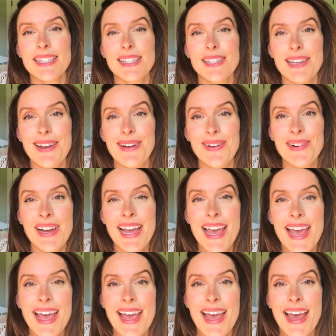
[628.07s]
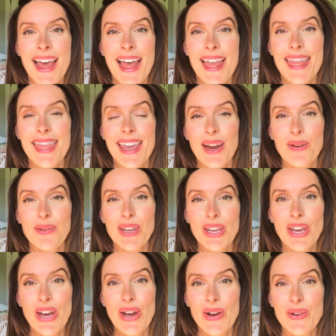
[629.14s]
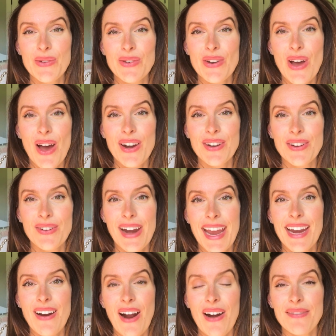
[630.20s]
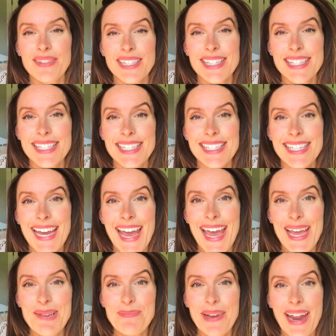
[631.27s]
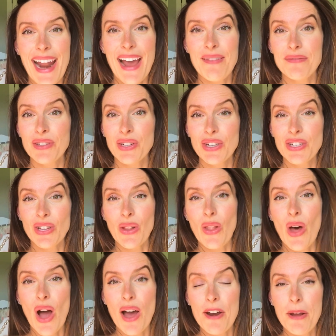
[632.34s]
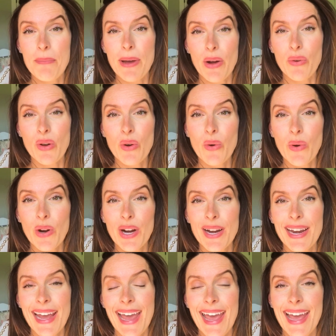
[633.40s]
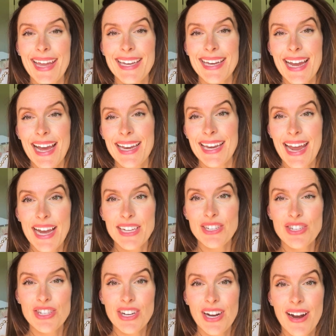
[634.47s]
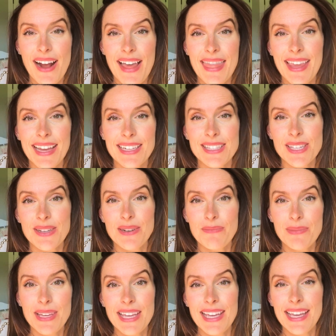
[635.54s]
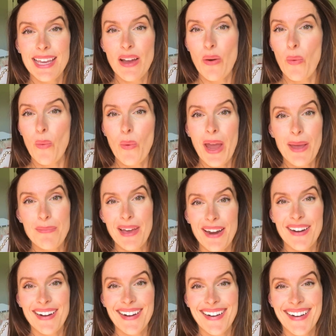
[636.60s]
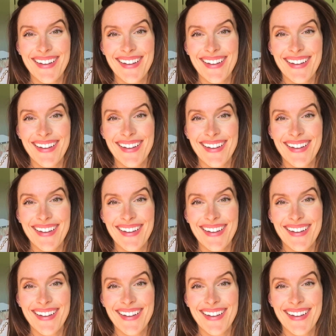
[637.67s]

So there we go. Not a great harvest today, but I've learned a lot about corn, and next year I think it's going to be way better.